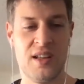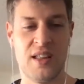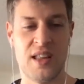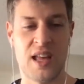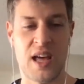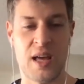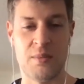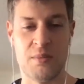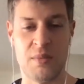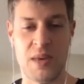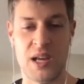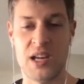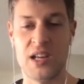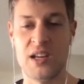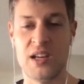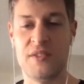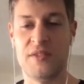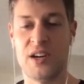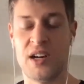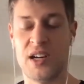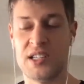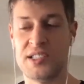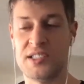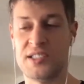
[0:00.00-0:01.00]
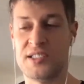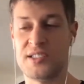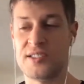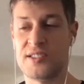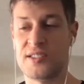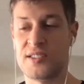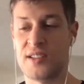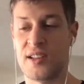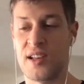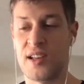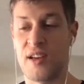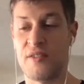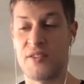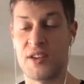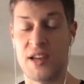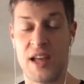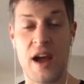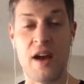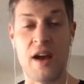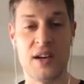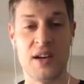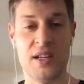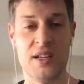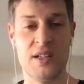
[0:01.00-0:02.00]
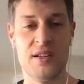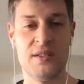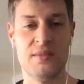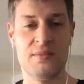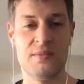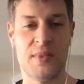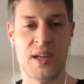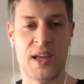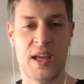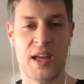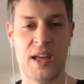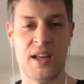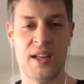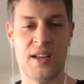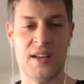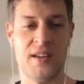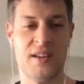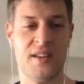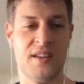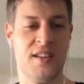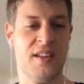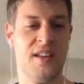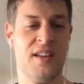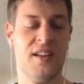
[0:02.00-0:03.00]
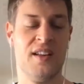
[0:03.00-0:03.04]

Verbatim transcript: that many of us have inherited and